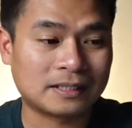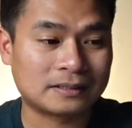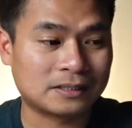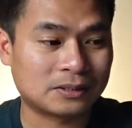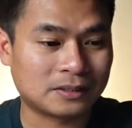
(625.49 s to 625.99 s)
health
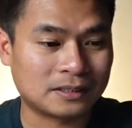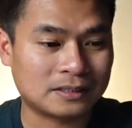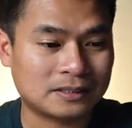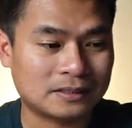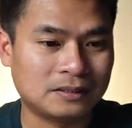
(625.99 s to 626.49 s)

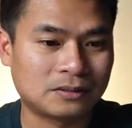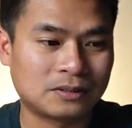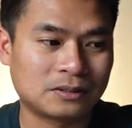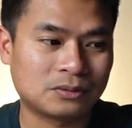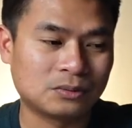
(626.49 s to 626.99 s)
insurance in
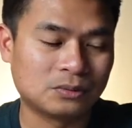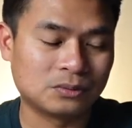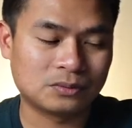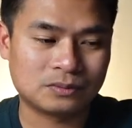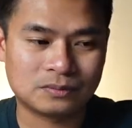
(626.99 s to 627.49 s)
order to